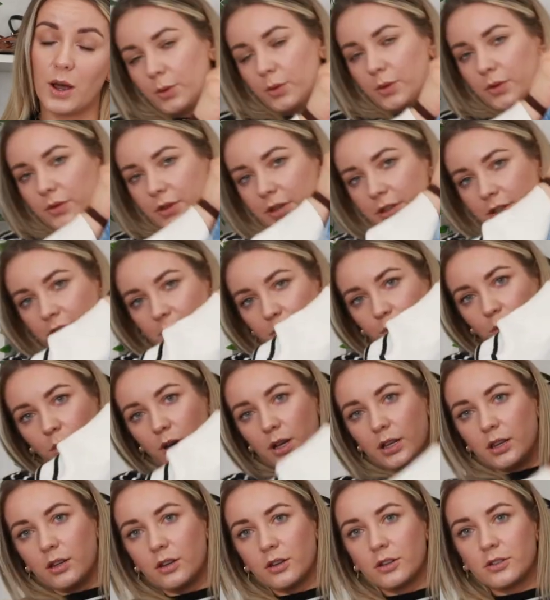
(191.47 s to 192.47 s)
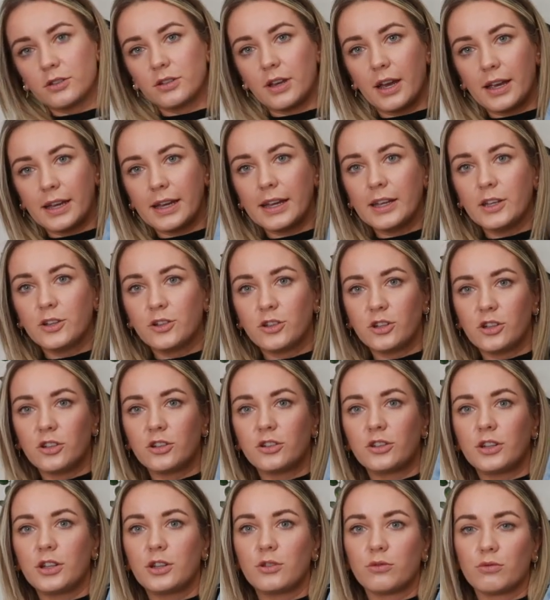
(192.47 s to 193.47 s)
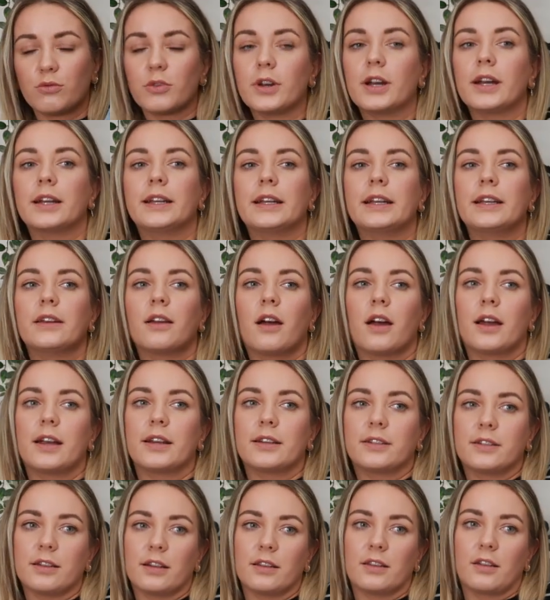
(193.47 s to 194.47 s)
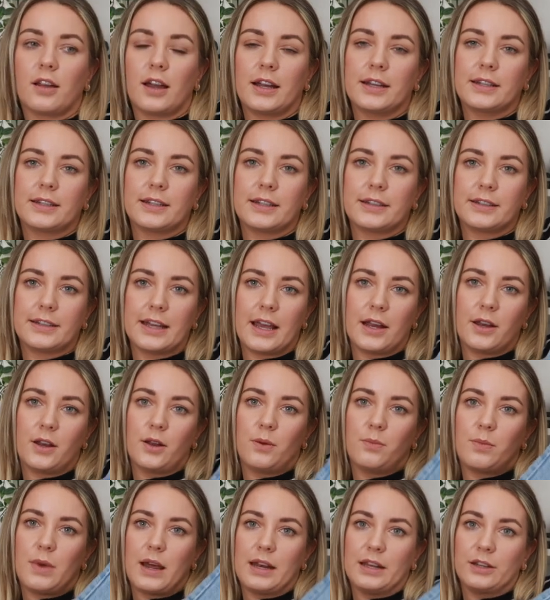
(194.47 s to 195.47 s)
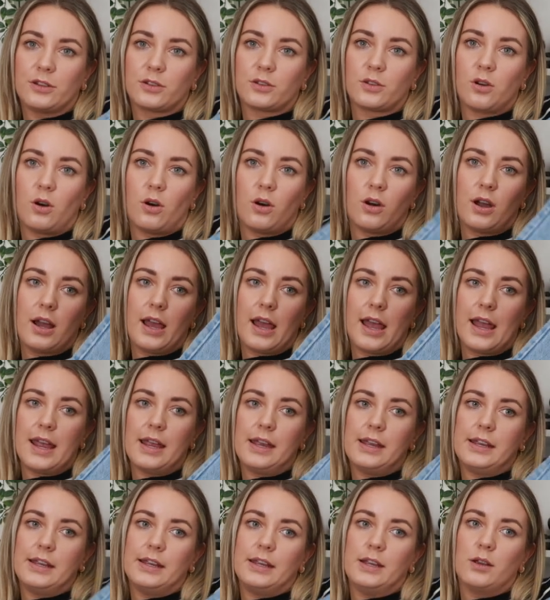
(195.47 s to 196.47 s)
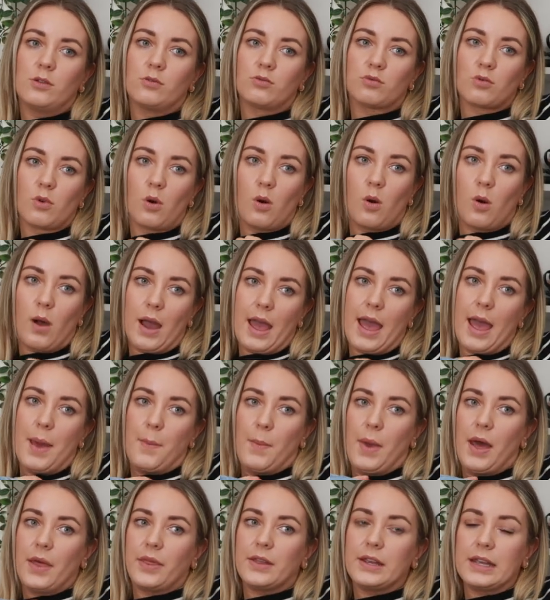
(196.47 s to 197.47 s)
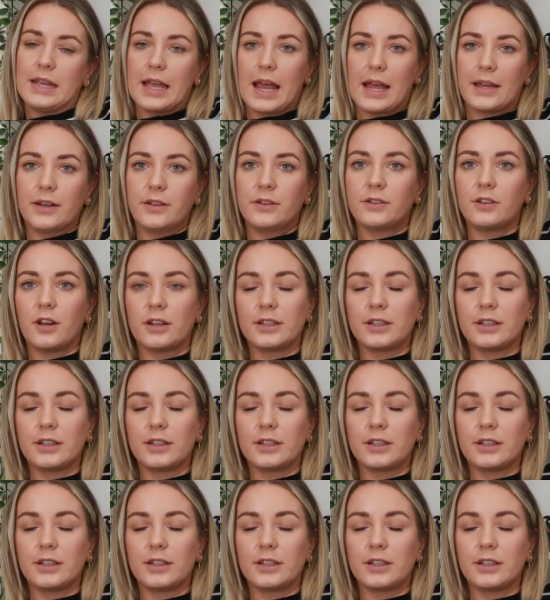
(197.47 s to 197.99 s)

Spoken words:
So this is what it looks like. It's just this really nice light denim, and it's got a raw hem at the end.